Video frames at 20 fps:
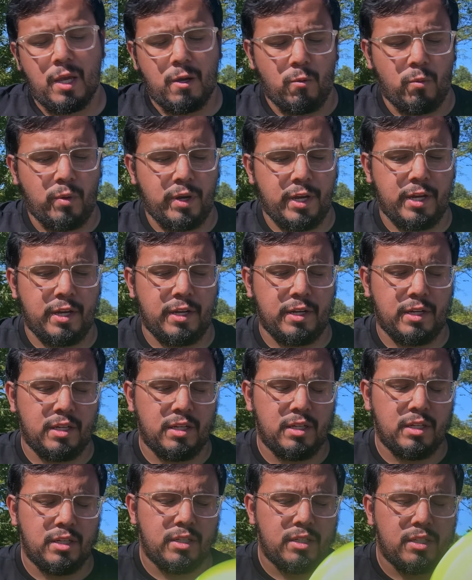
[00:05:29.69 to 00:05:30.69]
When
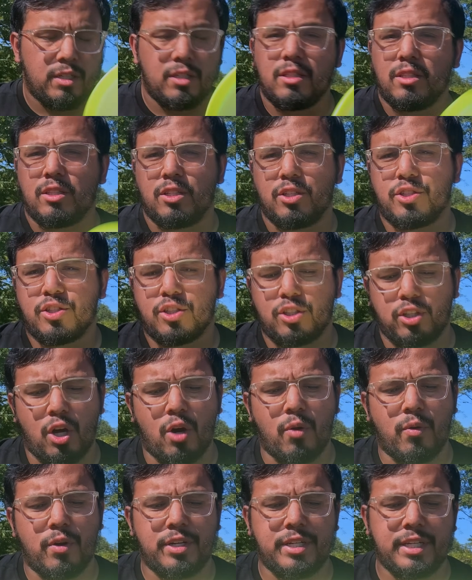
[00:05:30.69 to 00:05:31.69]
the
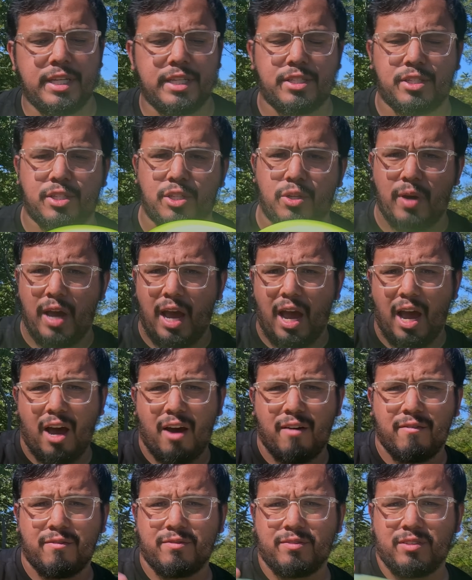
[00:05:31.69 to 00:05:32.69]
slower disc you
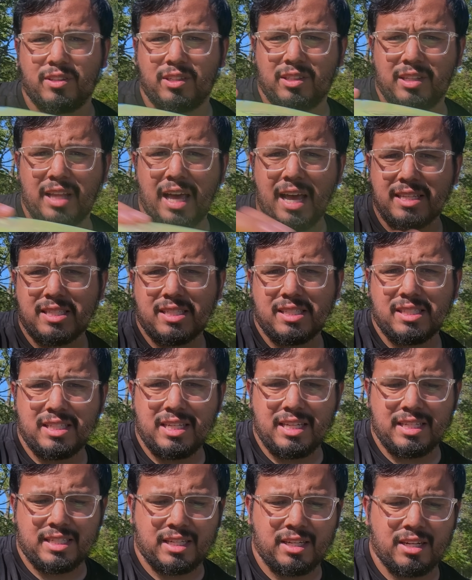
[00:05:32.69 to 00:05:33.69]
have, the less
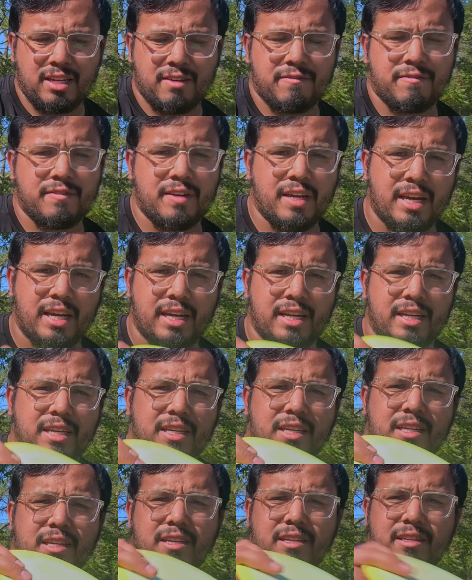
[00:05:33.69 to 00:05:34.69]
it's gonna fade,
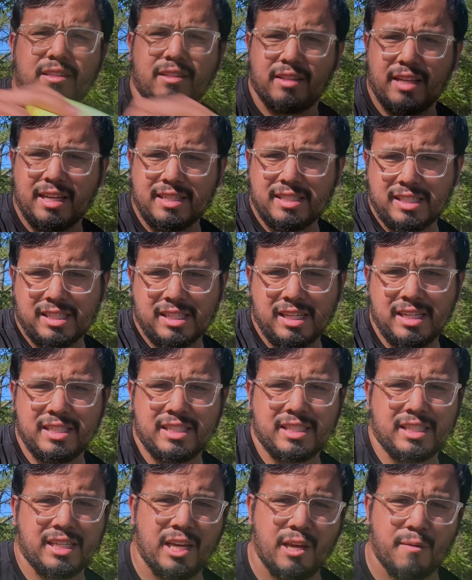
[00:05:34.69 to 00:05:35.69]
the less it's gonna
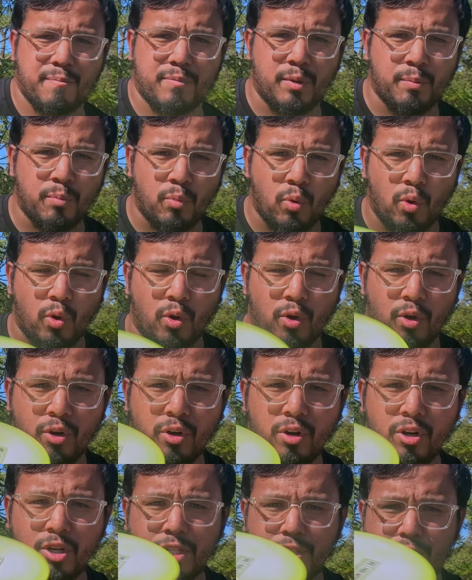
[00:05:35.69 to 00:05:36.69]
skip, the more
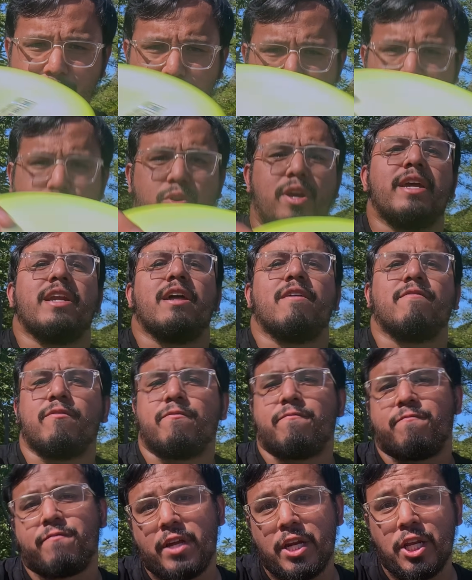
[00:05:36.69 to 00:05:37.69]
straight of a
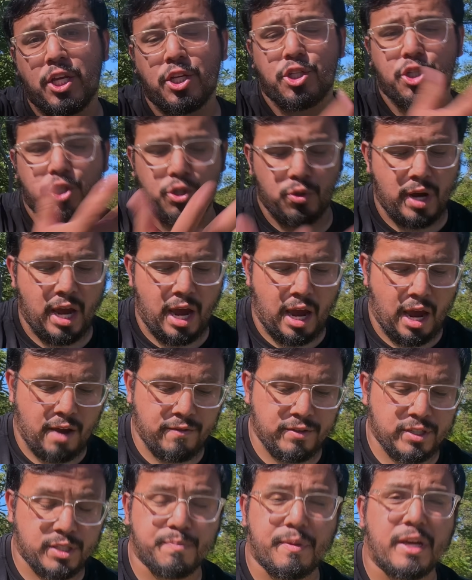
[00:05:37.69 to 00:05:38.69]
finish you have,
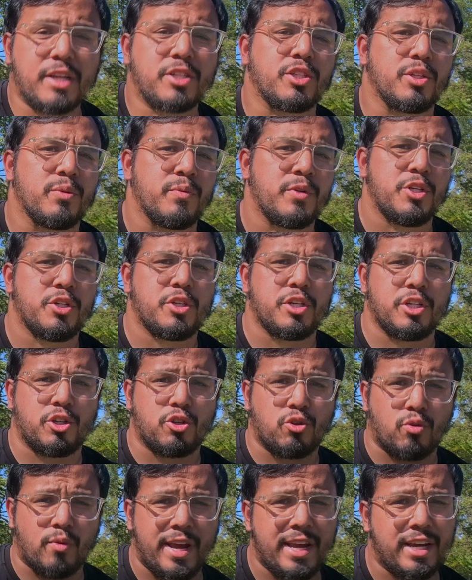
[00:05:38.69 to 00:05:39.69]
especially when you can
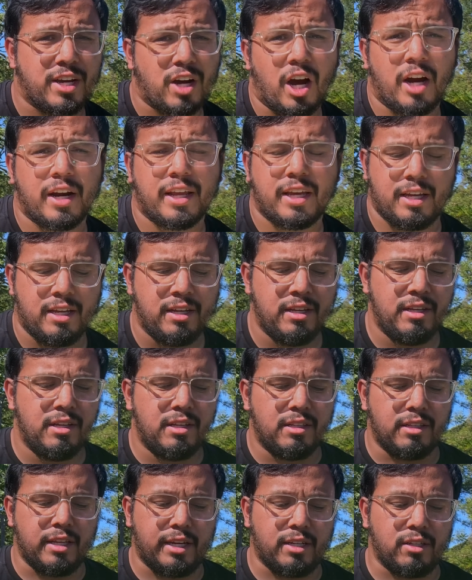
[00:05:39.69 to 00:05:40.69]
crank on it,
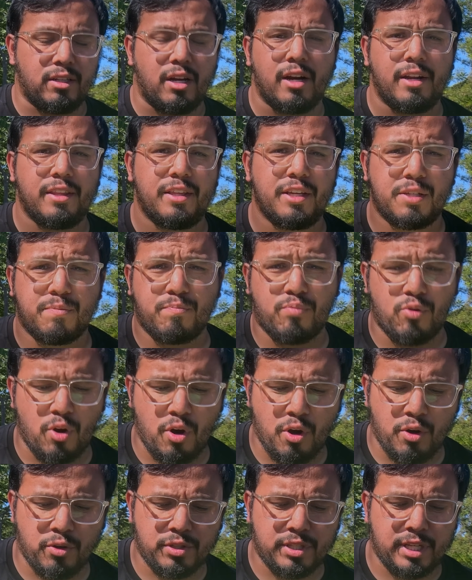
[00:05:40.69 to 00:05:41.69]
like a lot of these
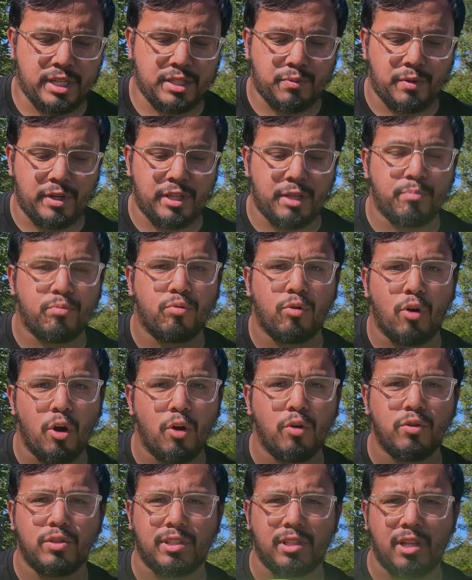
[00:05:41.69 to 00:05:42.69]
pros. That's why the
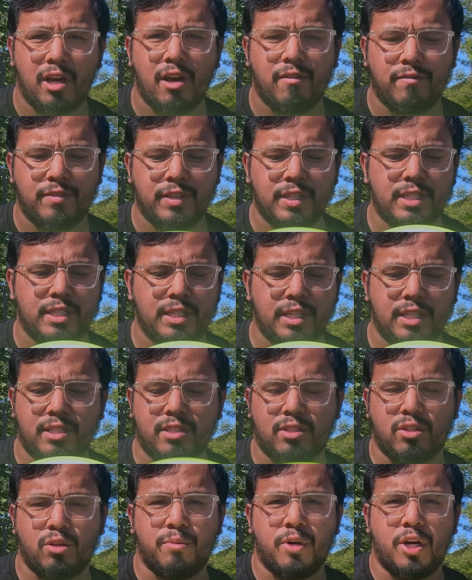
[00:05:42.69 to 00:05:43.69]
pros love this disc
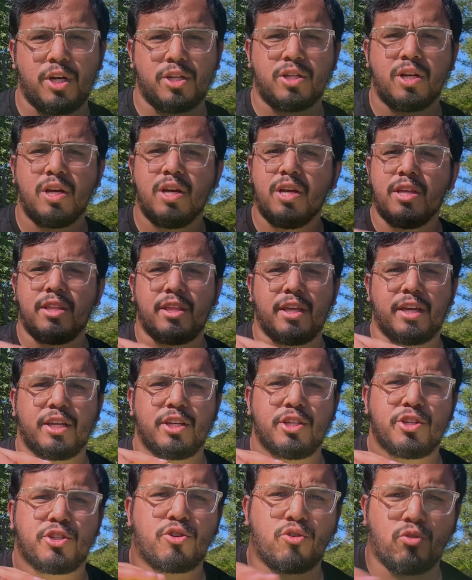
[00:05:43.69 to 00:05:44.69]
so much. They can
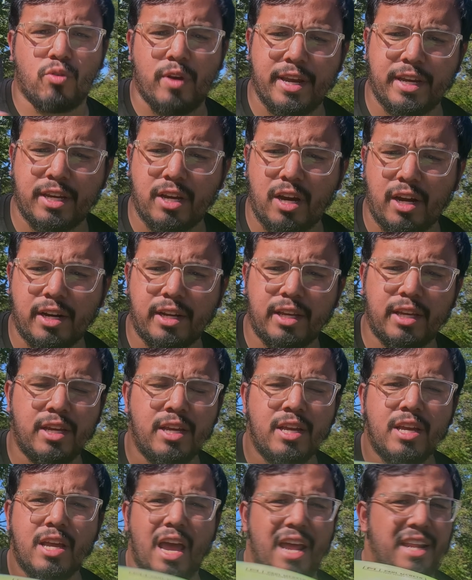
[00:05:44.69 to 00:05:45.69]
just crank on it
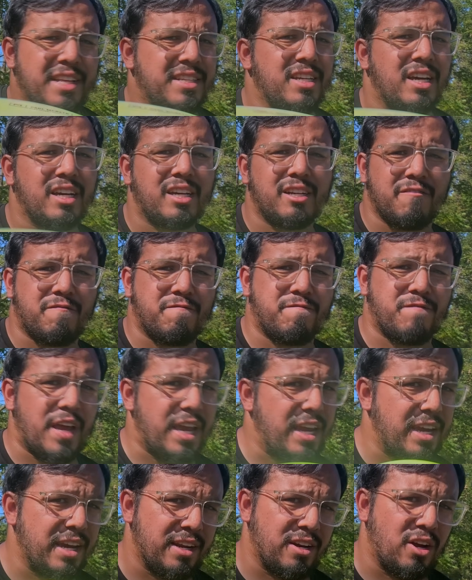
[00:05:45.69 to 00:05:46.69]
and it's not gonna
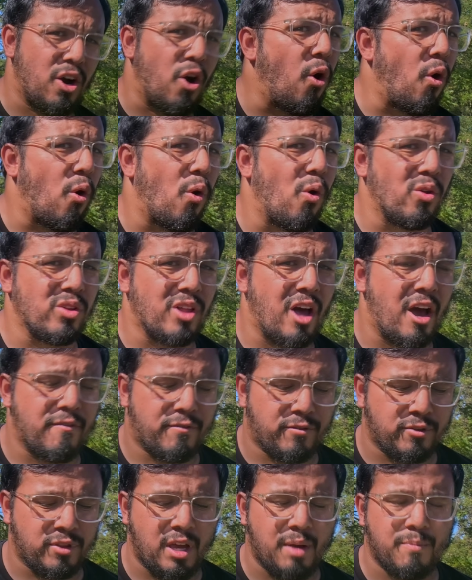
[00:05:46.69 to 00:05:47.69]
fade a whole lot
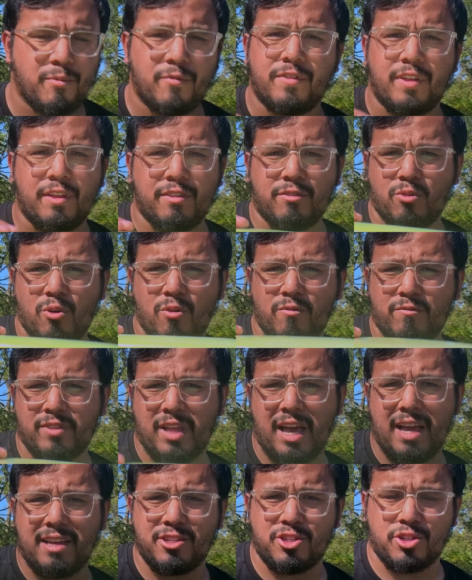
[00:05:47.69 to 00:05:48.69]
for them if they throw it
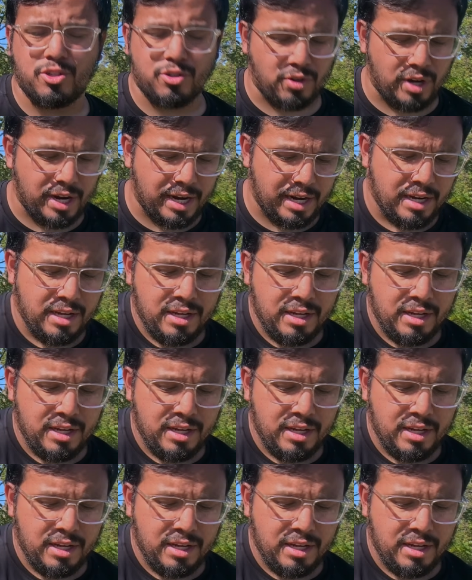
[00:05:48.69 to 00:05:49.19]
flat and straight.